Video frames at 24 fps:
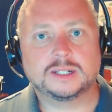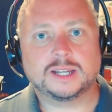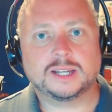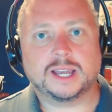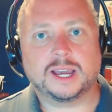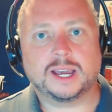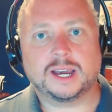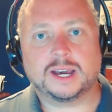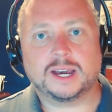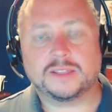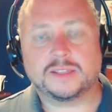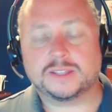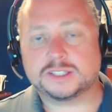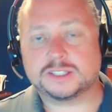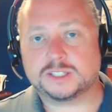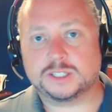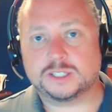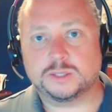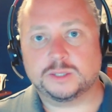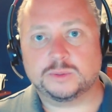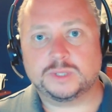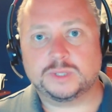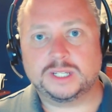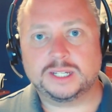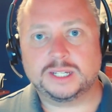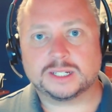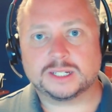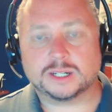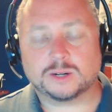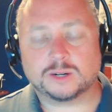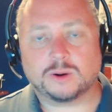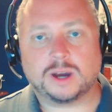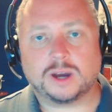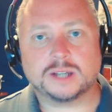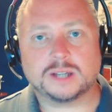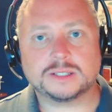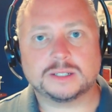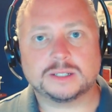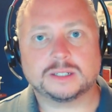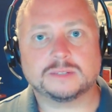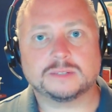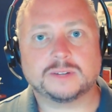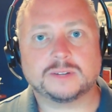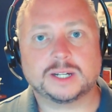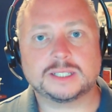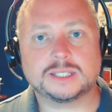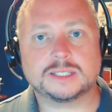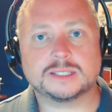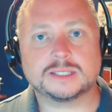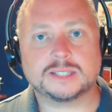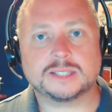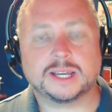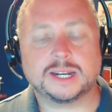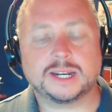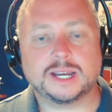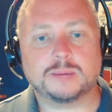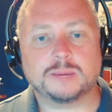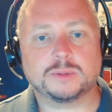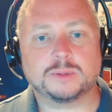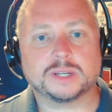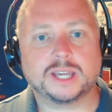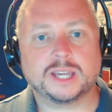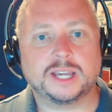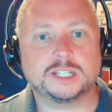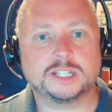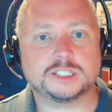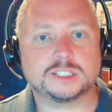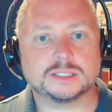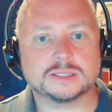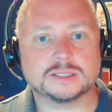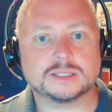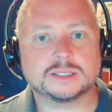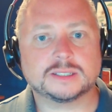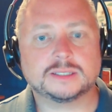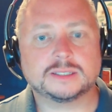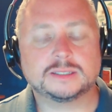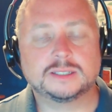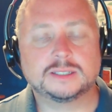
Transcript: that's unique across your devices and applications.